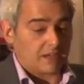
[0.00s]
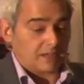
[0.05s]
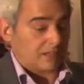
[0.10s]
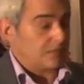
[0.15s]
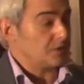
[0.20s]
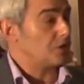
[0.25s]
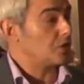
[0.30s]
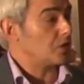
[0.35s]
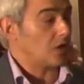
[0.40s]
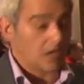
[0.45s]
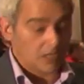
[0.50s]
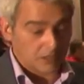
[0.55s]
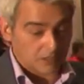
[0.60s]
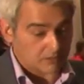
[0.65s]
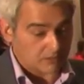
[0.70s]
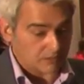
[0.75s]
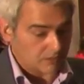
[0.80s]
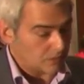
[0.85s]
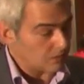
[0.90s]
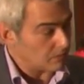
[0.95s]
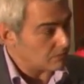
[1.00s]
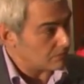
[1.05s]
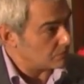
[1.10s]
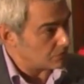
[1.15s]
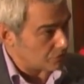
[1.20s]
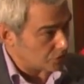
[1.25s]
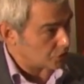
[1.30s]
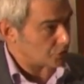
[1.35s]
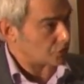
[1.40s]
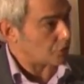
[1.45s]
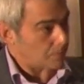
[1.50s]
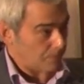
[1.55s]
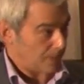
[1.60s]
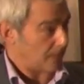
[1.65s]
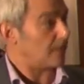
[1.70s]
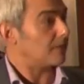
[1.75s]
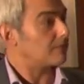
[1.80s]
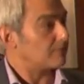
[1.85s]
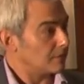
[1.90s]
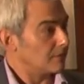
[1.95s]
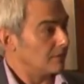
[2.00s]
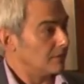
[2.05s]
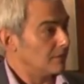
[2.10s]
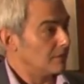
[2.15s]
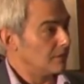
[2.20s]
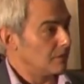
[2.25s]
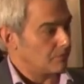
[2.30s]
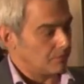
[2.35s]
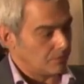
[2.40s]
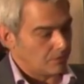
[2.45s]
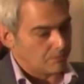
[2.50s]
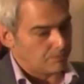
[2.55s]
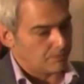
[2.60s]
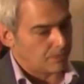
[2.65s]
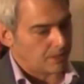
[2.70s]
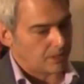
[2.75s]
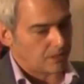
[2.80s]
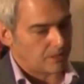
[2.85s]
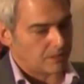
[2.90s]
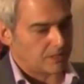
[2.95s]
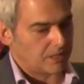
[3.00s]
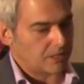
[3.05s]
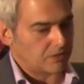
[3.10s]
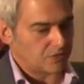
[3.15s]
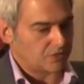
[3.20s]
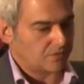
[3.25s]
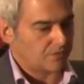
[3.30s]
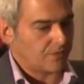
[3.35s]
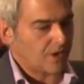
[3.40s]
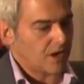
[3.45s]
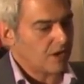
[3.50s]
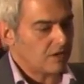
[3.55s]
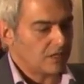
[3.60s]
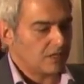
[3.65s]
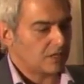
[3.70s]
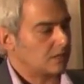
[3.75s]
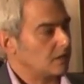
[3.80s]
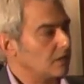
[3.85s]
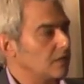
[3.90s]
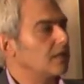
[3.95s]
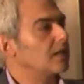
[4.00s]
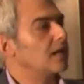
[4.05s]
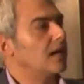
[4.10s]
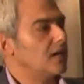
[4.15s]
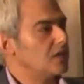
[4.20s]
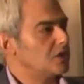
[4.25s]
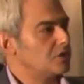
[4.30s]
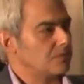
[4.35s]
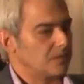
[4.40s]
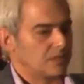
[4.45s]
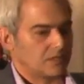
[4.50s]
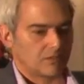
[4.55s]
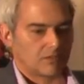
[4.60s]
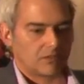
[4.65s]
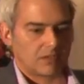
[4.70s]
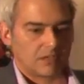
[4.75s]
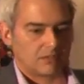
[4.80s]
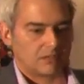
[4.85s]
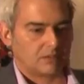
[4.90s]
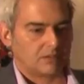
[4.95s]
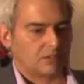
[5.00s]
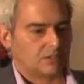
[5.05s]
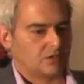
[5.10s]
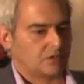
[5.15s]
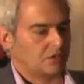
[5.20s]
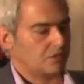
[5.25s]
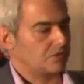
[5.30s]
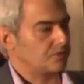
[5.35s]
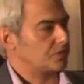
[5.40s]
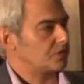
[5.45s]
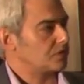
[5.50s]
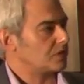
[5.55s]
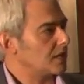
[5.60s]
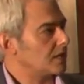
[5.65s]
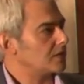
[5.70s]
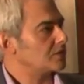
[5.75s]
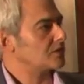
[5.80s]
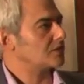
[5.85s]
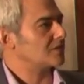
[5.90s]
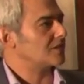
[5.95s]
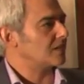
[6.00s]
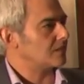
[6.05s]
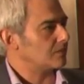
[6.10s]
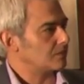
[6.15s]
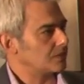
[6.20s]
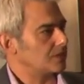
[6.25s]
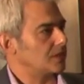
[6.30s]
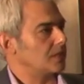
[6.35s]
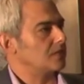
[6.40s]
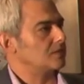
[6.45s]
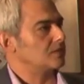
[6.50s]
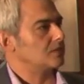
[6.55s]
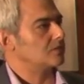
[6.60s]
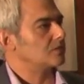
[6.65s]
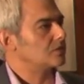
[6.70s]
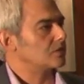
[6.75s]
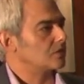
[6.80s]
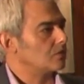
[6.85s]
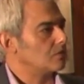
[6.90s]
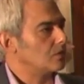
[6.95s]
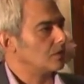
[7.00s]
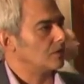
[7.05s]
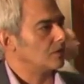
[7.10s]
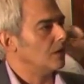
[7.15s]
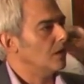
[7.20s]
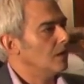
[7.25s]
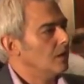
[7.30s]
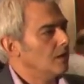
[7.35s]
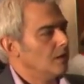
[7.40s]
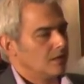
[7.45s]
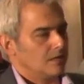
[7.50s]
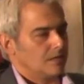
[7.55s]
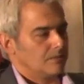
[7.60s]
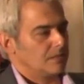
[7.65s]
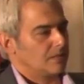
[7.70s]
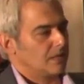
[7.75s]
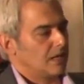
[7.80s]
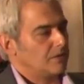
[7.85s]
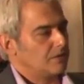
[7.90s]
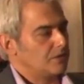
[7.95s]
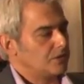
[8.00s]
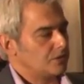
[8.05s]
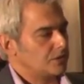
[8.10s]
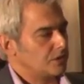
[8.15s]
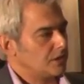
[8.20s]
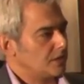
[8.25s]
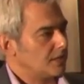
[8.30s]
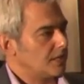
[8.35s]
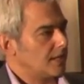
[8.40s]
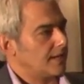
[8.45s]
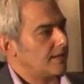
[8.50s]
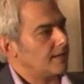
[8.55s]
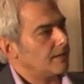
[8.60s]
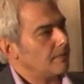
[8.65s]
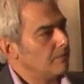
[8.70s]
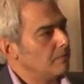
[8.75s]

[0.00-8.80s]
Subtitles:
You can't stop it. but there's very little engagement around the sort of science side of things and so on. I mean, how do you see that?